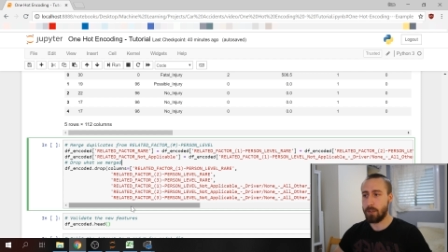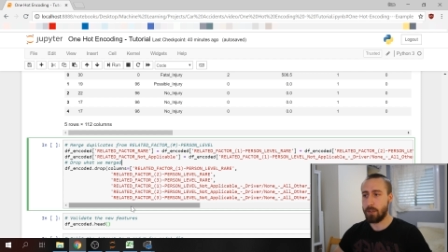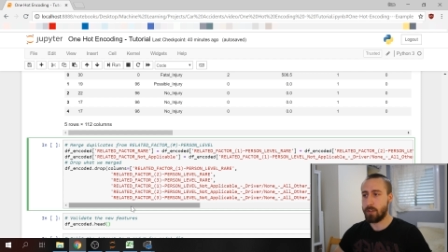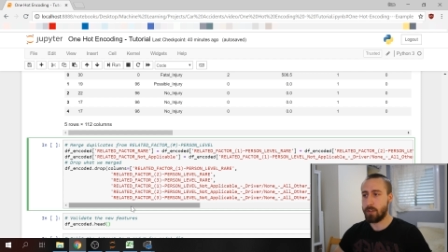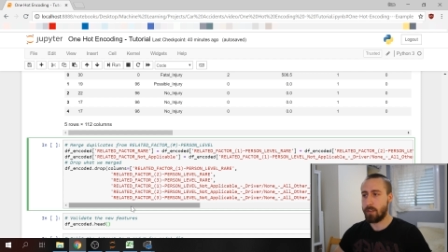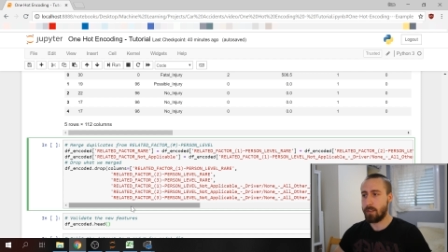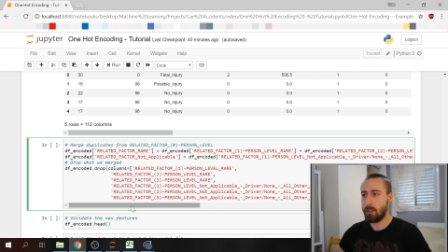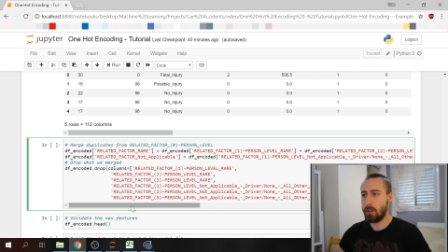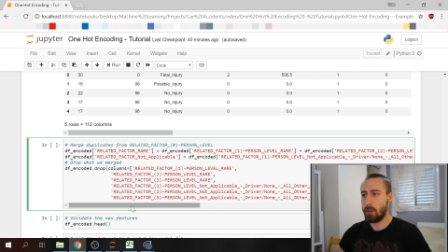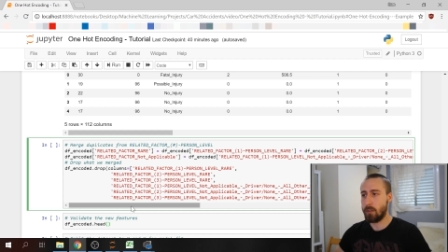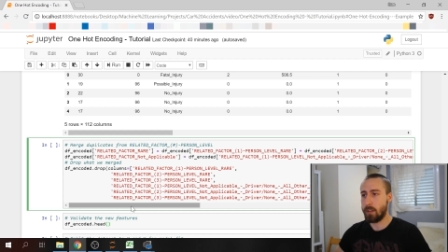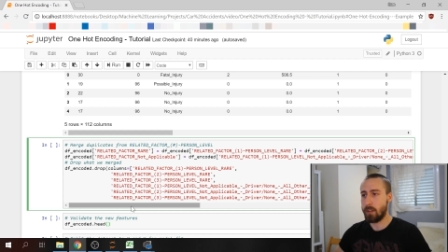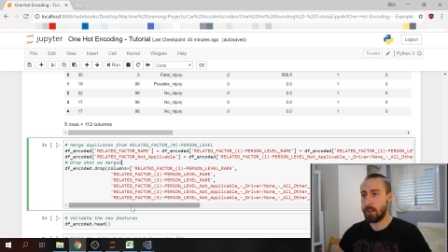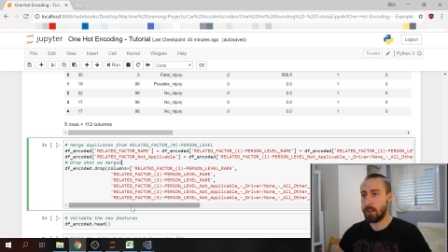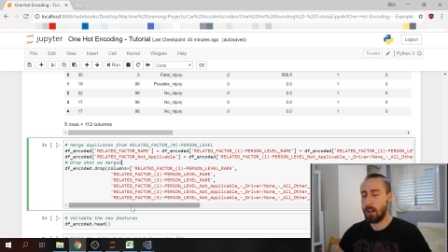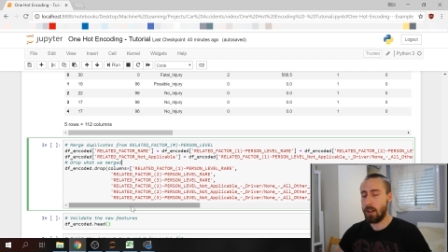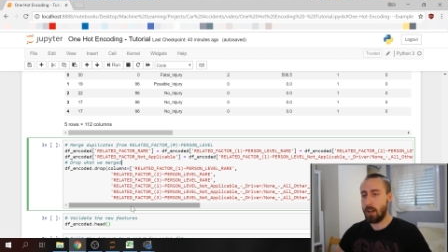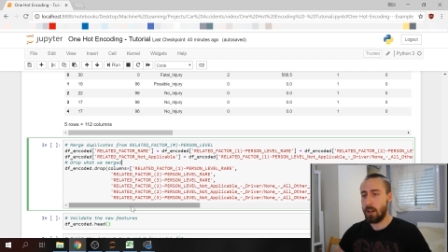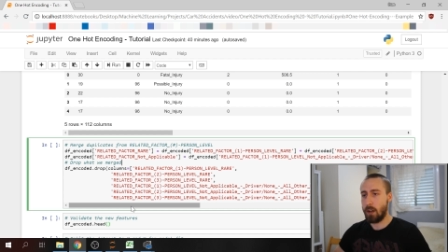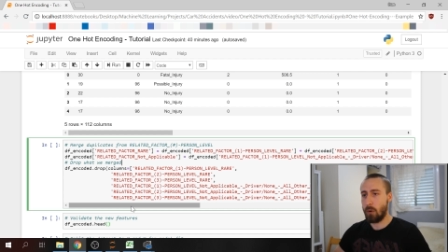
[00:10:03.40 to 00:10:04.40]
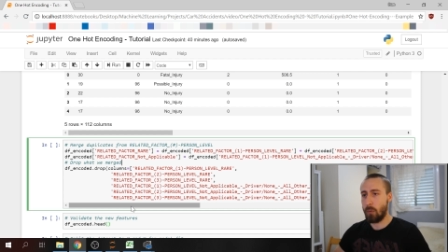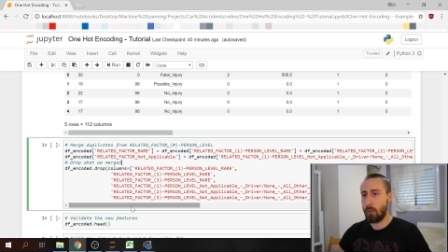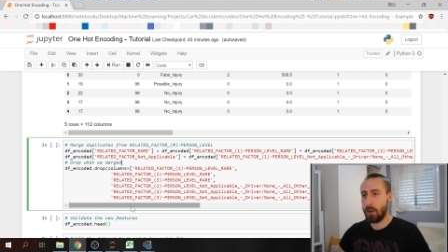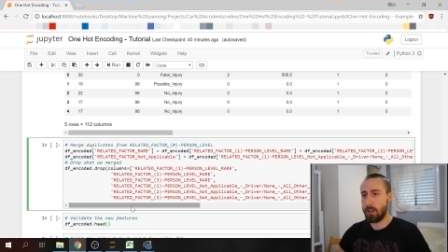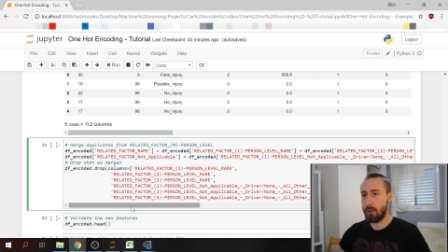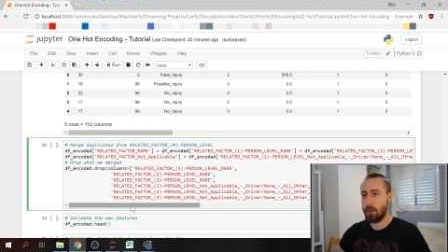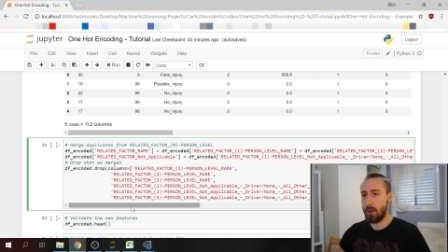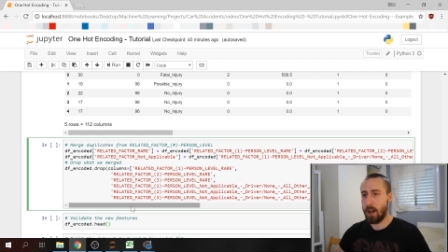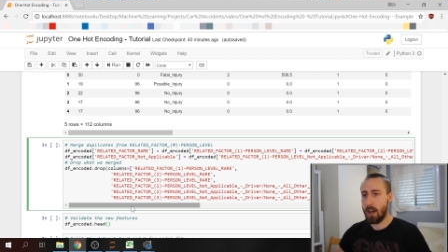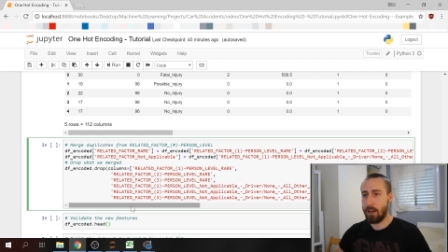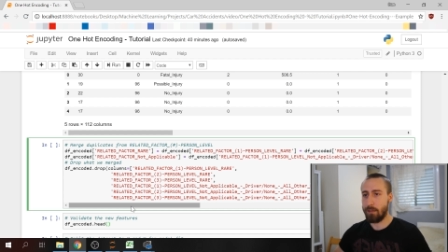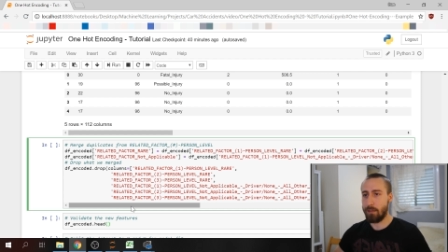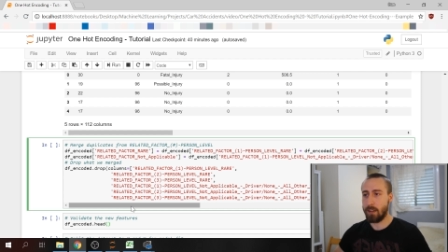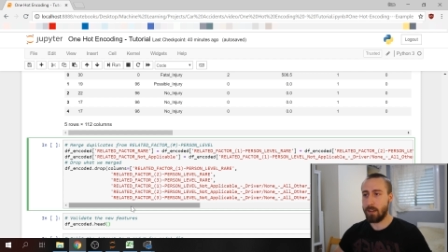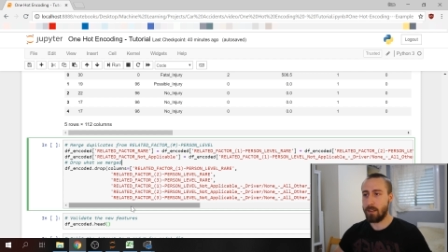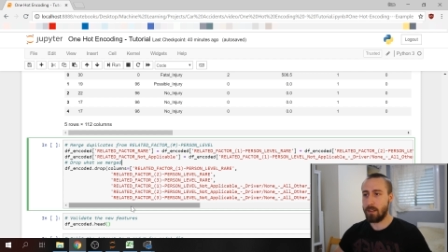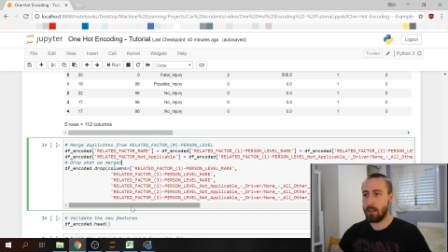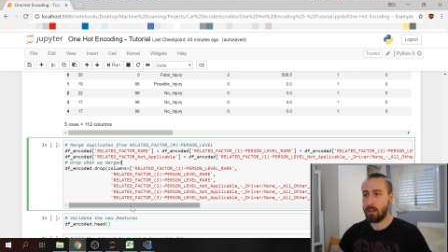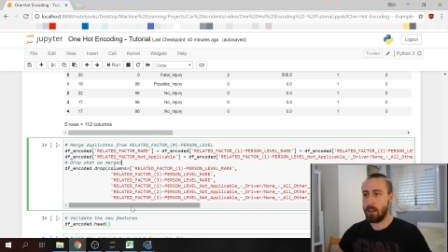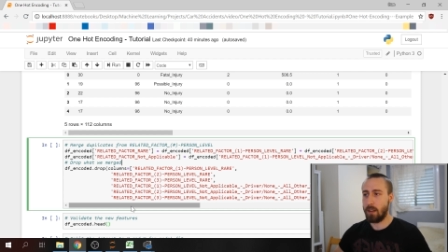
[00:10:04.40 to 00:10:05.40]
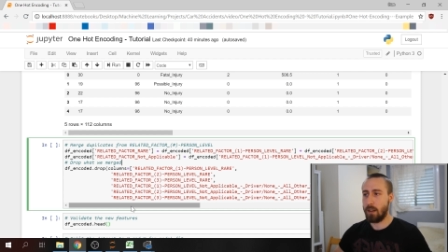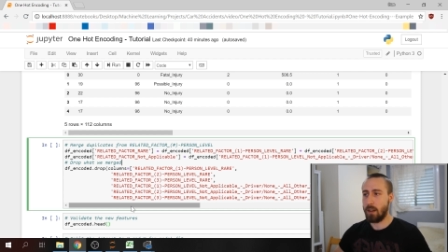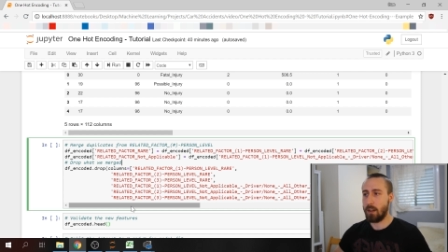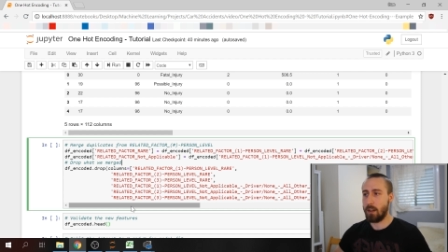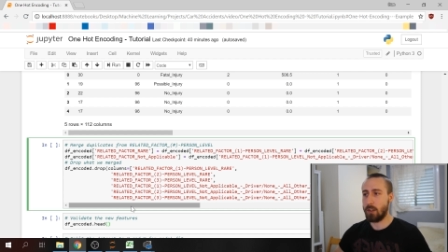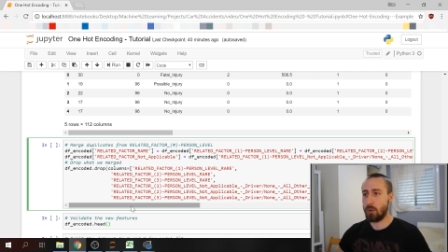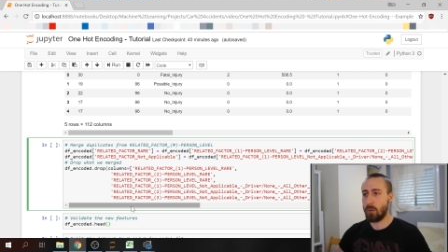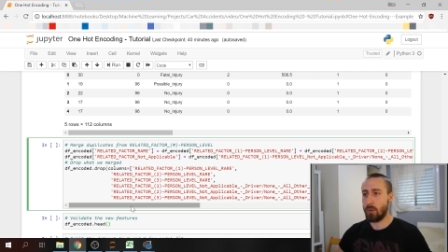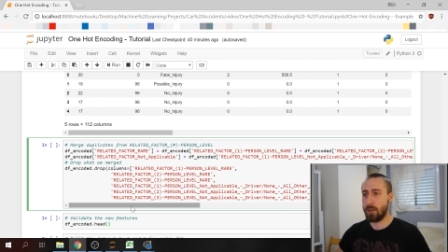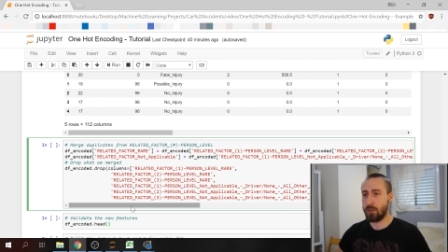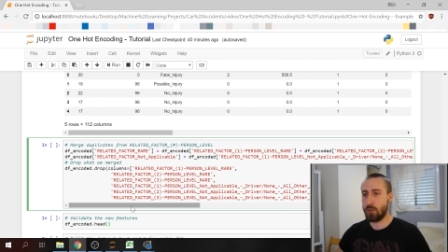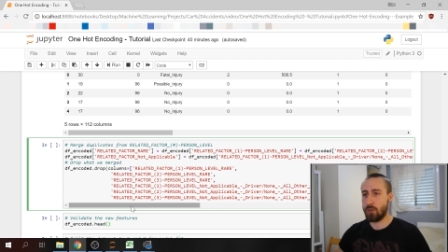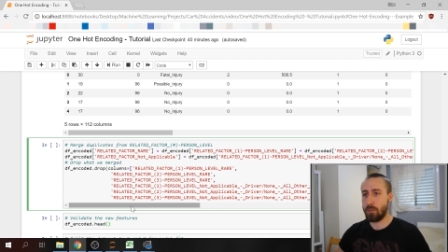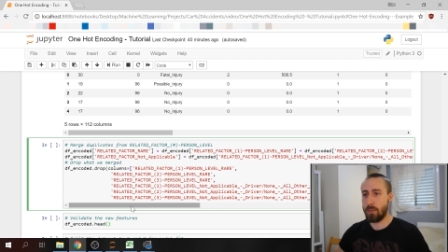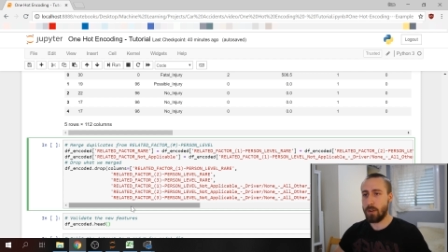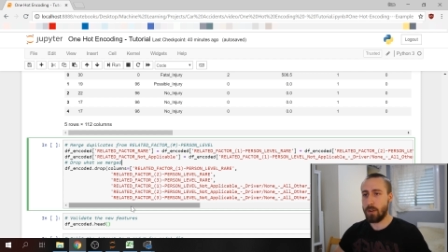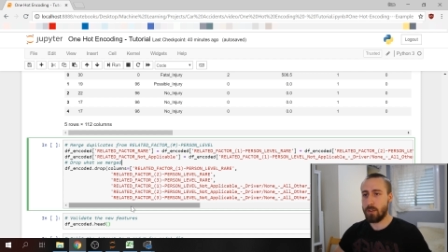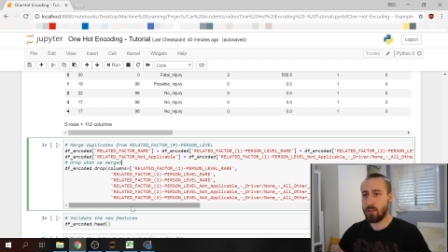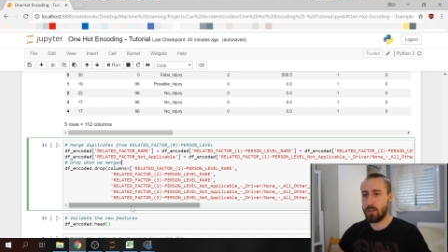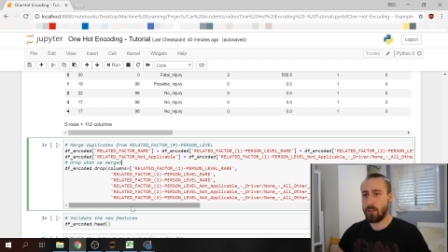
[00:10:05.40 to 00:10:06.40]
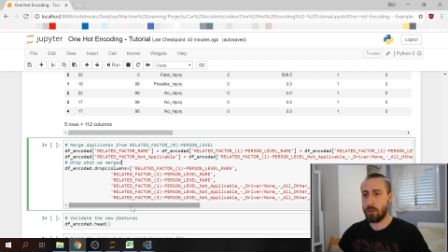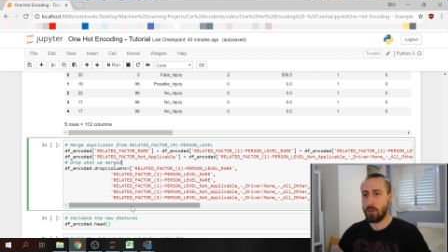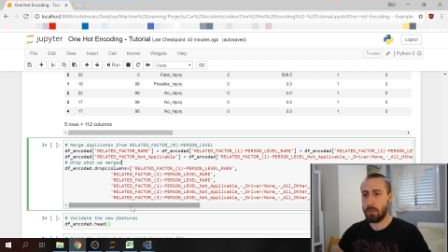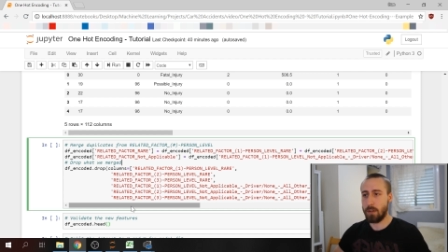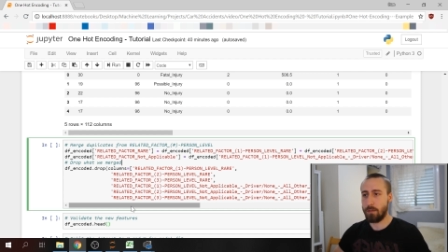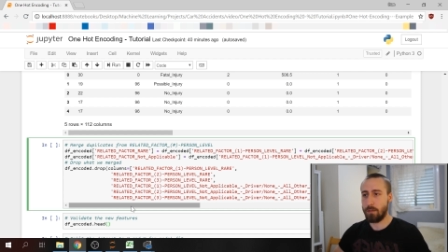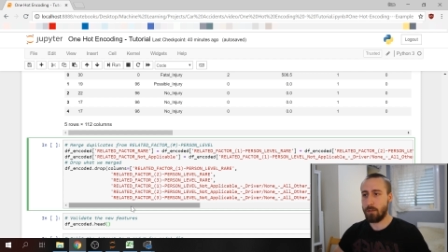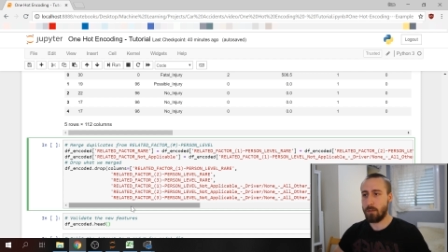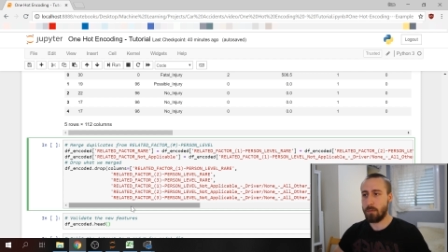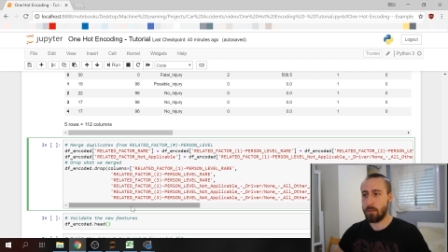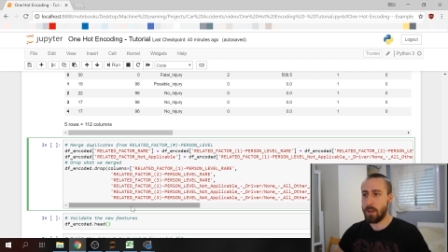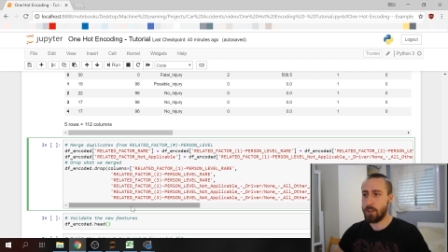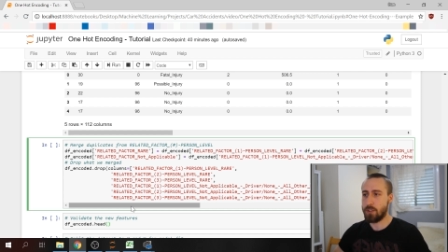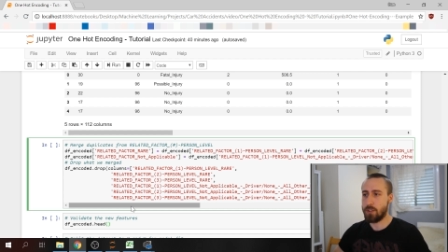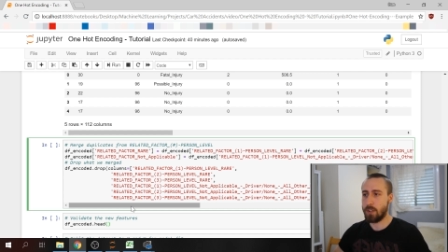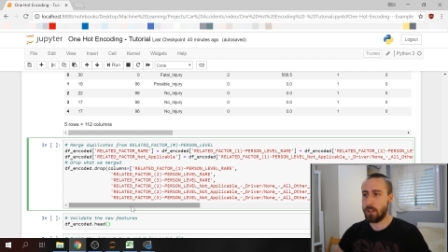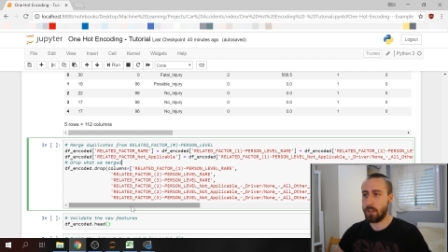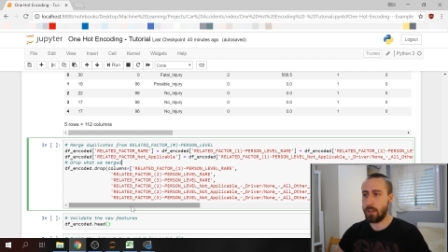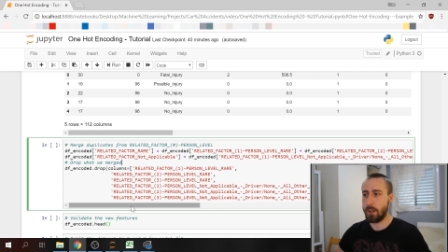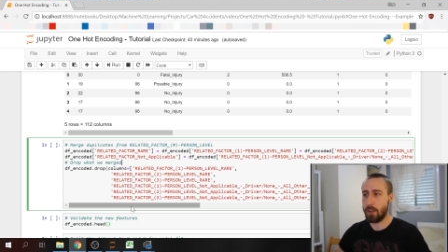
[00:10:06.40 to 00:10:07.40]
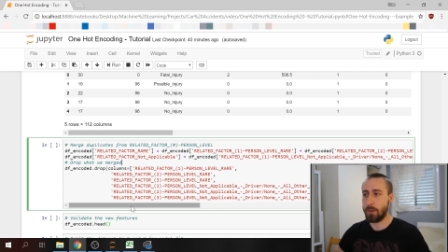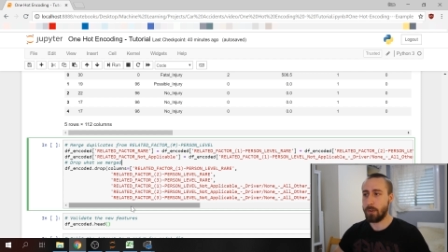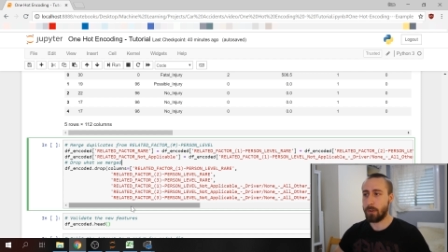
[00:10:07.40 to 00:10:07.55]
just know that when you have it and you want to merge some information here,